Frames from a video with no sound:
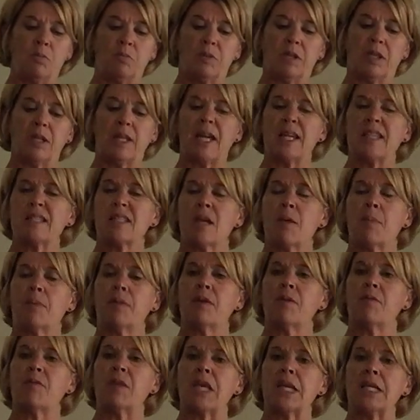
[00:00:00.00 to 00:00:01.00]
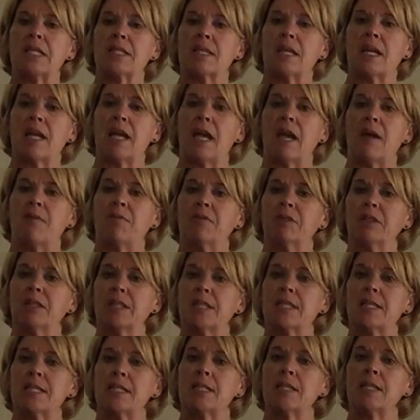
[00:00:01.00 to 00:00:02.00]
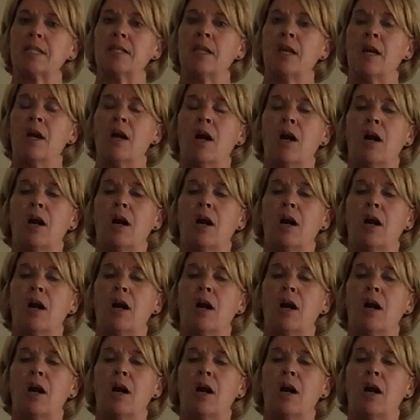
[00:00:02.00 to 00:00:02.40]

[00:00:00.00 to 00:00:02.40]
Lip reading: the last couple of things that I have listed